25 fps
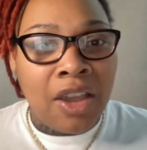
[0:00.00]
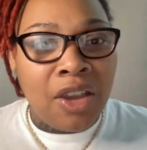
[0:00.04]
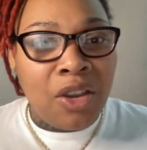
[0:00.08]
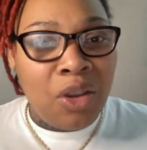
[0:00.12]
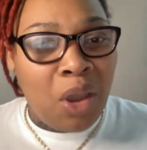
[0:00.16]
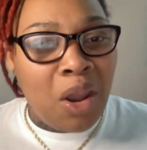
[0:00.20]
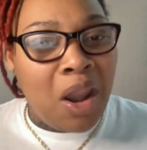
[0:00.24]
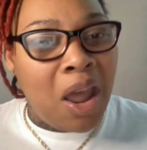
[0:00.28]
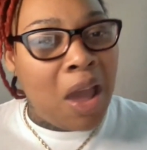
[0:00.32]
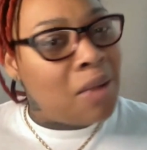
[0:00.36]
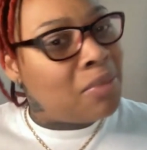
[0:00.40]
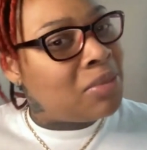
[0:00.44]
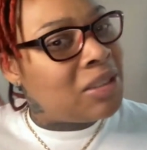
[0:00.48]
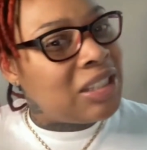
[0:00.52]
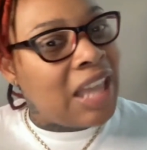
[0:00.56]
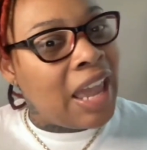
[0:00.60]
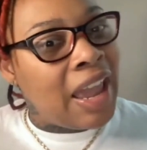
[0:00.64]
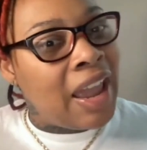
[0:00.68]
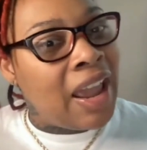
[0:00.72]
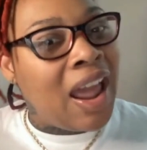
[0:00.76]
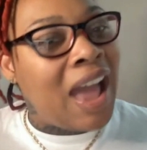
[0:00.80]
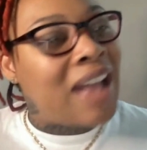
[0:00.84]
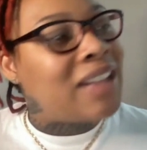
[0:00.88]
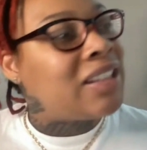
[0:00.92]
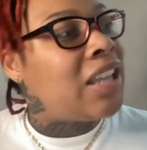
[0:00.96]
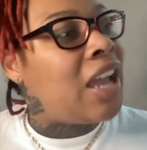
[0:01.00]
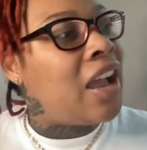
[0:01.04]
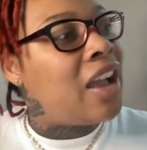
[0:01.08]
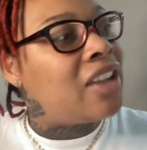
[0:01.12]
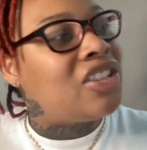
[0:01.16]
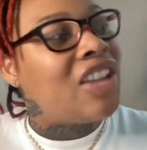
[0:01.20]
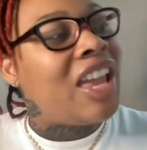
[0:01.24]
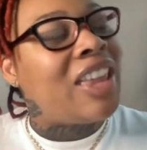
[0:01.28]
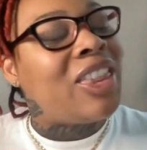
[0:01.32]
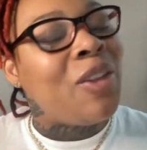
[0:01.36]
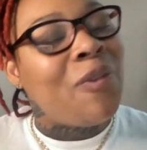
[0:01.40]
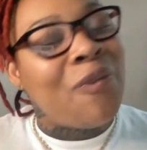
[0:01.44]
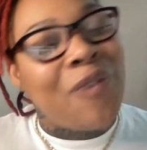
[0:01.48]
You know what I'm saying? I tell her,
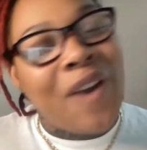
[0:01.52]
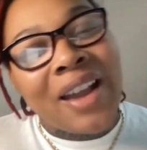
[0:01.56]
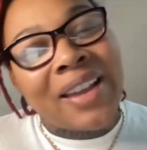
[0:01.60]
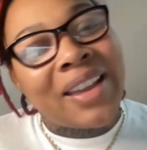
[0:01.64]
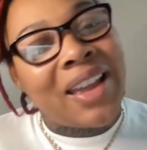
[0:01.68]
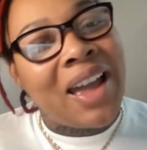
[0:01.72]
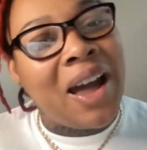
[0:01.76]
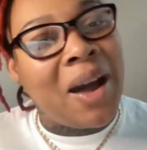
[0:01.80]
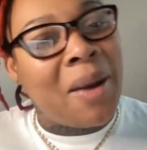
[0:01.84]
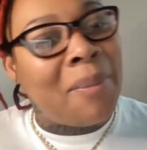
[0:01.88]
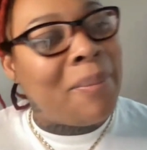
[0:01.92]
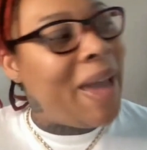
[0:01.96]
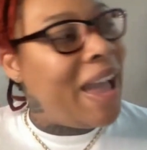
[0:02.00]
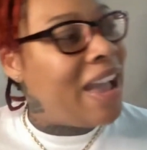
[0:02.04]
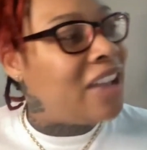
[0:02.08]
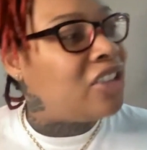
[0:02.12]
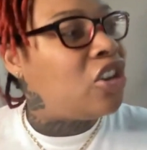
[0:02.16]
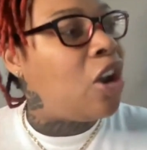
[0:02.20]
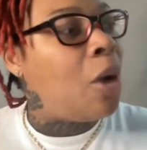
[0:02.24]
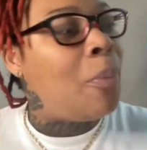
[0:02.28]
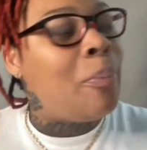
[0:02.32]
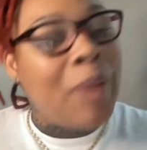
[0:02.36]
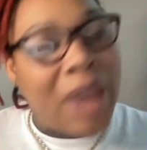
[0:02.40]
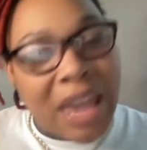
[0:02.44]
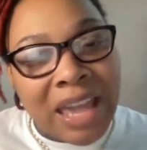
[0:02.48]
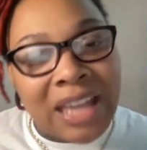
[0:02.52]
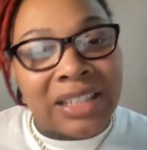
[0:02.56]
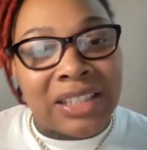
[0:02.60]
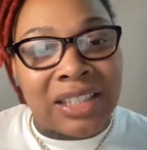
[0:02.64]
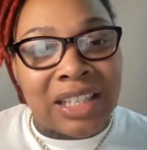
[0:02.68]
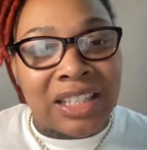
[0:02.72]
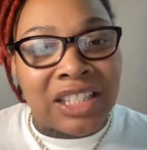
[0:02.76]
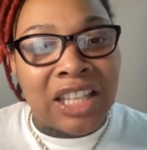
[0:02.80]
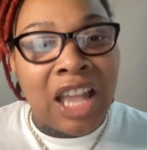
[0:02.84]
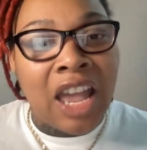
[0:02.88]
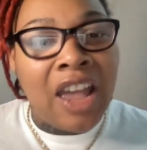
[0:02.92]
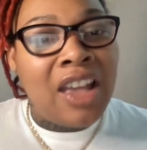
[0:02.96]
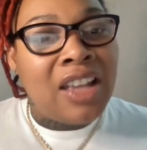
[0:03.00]
shut the fuck up. Mind your
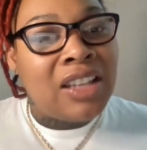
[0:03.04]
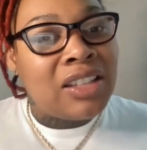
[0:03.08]
business.